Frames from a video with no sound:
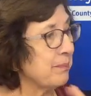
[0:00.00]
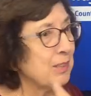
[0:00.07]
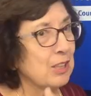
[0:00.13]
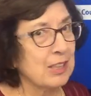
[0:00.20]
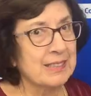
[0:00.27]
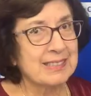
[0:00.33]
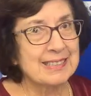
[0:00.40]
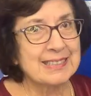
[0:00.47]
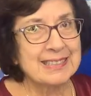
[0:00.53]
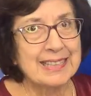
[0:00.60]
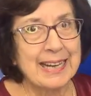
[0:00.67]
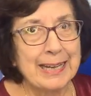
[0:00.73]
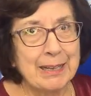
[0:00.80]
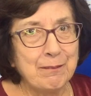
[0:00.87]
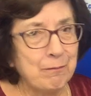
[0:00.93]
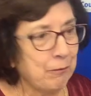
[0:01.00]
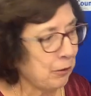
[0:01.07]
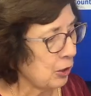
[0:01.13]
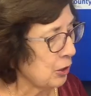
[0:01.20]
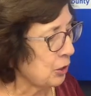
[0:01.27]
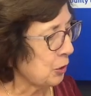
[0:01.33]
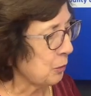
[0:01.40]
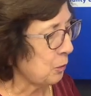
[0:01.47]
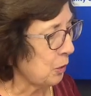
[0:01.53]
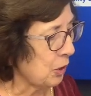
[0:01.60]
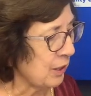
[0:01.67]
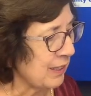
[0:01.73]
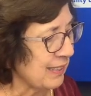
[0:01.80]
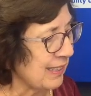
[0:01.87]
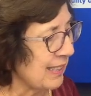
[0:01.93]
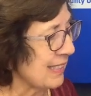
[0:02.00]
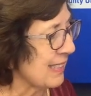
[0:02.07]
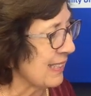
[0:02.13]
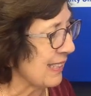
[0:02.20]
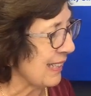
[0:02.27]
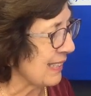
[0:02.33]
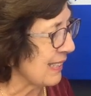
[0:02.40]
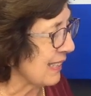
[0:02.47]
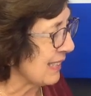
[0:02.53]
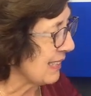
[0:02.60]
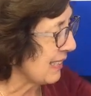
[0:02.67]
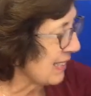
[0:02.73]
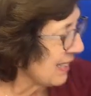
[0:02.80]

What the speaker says: the same first word in this sentence.